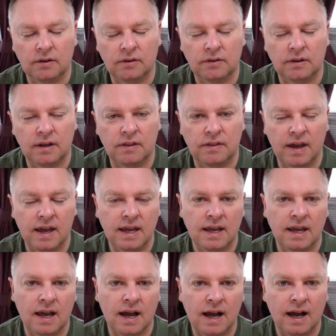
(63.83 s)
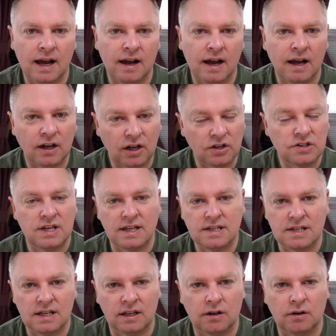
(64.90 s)
they contain
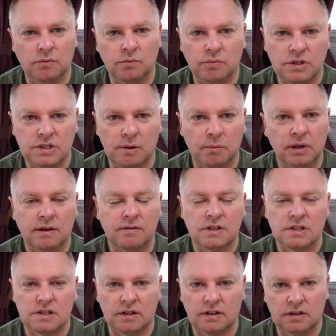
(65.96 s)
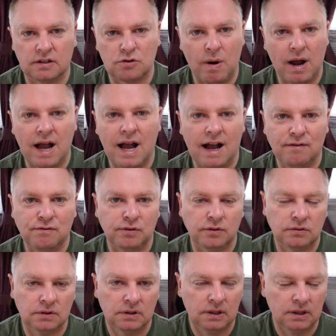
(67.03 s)
silicone, which I believe is quite harmful.